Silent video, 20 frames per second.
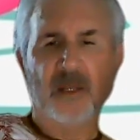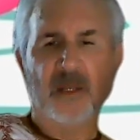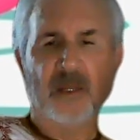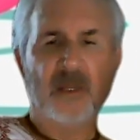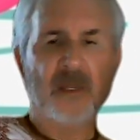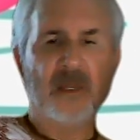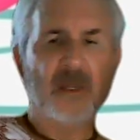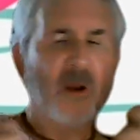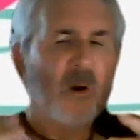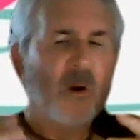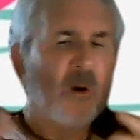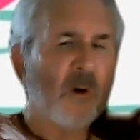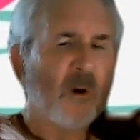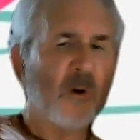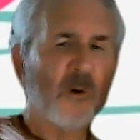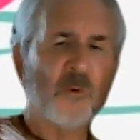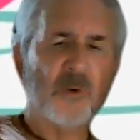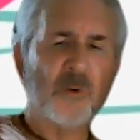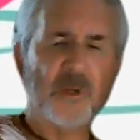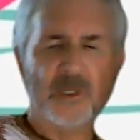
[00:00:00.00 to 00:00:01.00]

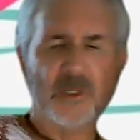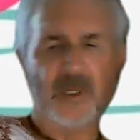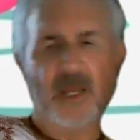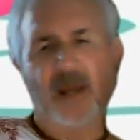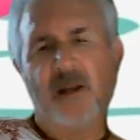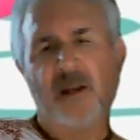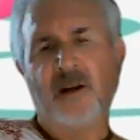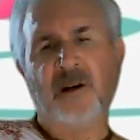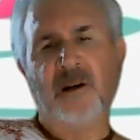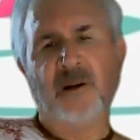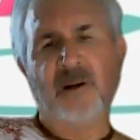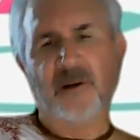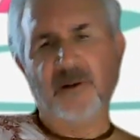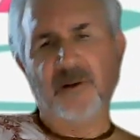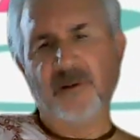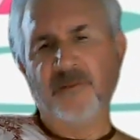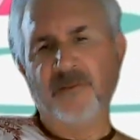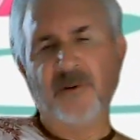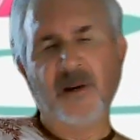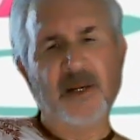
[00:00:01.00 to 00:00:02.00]
No desire
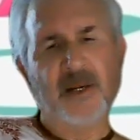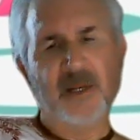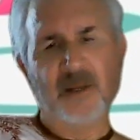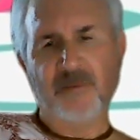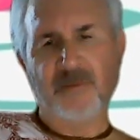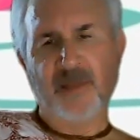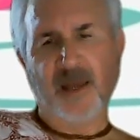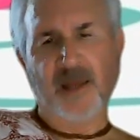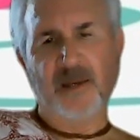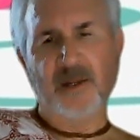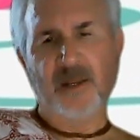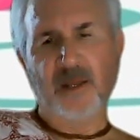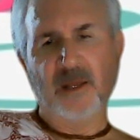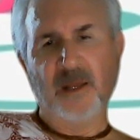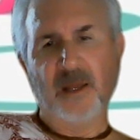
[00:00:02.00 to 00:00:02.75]
for any of that.